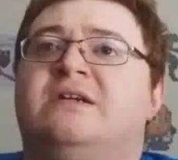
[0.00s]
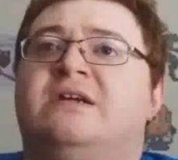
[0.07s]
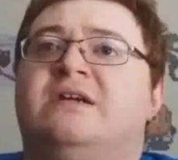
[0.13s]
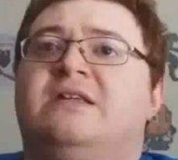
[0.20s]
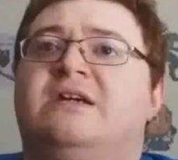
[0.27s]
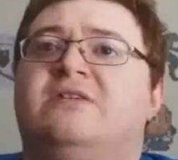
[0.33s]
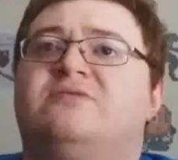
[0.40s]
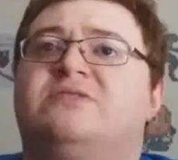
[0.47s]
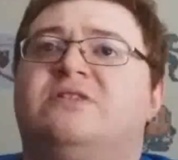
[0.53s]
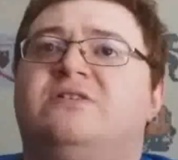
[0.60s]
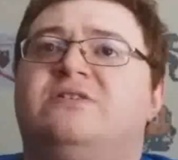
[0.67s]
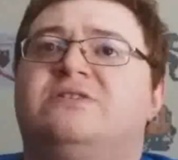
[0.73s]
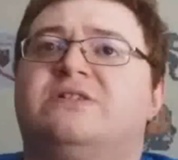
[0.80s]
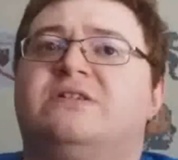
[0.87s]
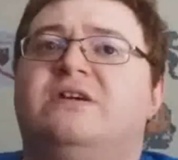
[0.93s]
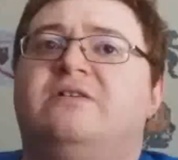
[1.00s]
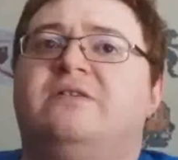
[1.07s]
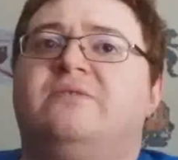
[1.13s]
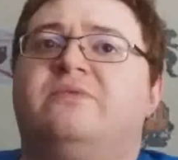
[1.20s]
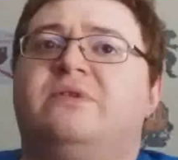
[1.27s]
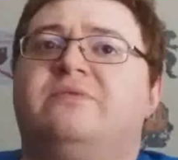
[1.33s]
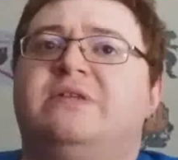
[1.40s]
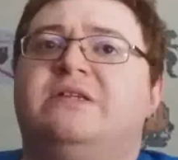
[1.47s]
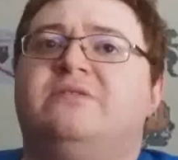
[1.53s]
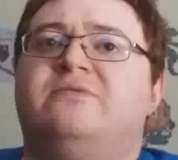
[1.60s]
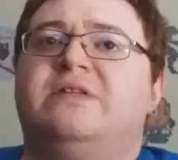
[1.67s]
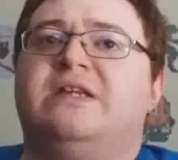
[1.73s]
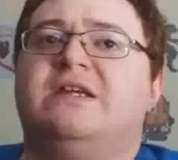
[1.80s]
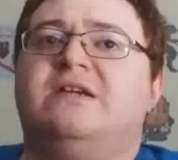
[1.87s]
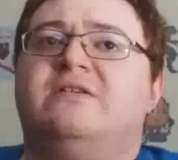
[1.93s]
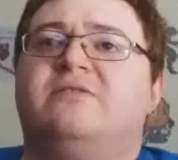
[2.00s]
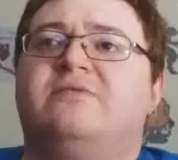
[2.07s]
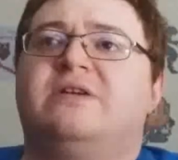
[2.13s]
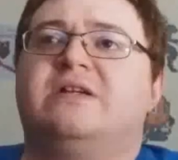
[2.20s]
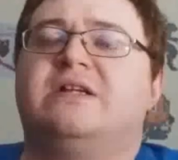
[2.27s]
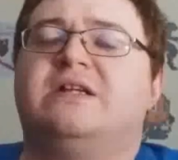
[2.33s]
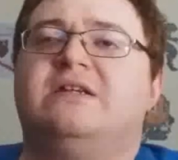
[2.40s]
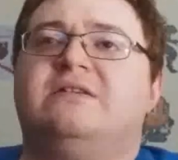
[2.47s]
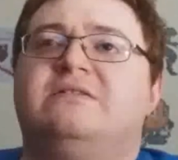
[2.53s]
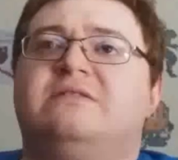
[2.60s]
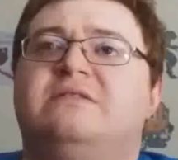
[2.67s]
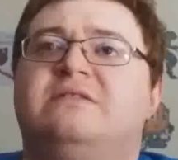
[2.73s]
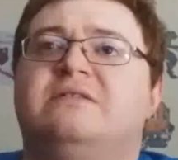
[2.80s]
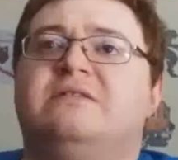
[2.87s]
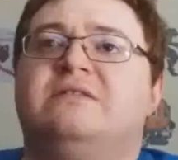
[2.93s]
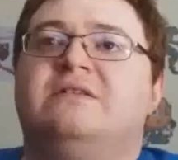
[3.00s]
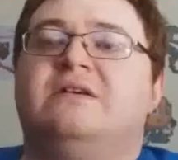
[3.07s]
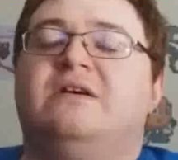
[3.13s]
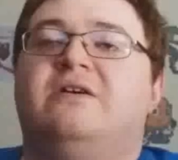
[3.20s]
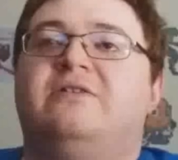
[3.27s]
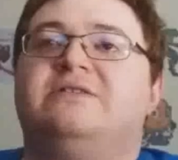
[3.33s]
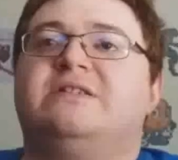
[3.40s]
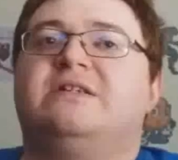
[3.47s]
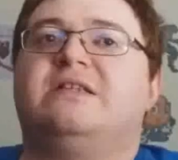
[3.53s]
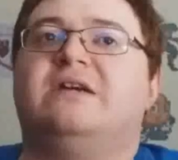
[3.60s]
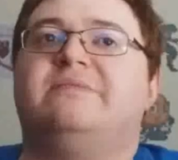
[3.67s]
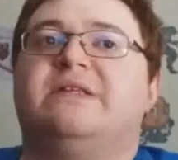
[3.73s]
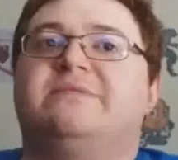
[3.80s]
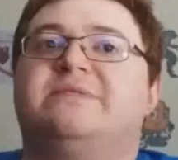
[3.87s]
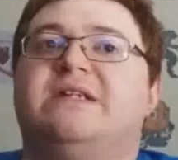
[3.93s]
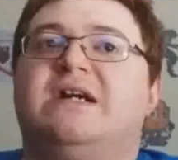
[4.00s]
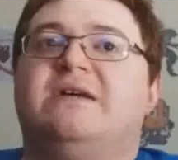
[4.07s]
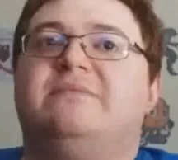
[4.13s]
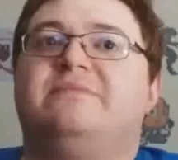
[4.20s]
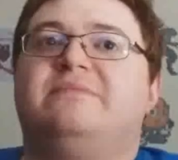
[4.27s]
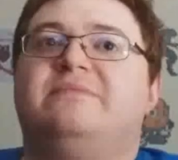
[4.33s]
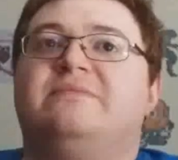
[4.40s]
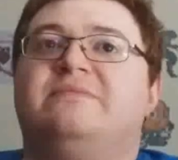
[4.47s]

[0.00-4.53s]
And now Solo Sikoa, what are we doing here? We're going to get... Oh, is he climbing up top?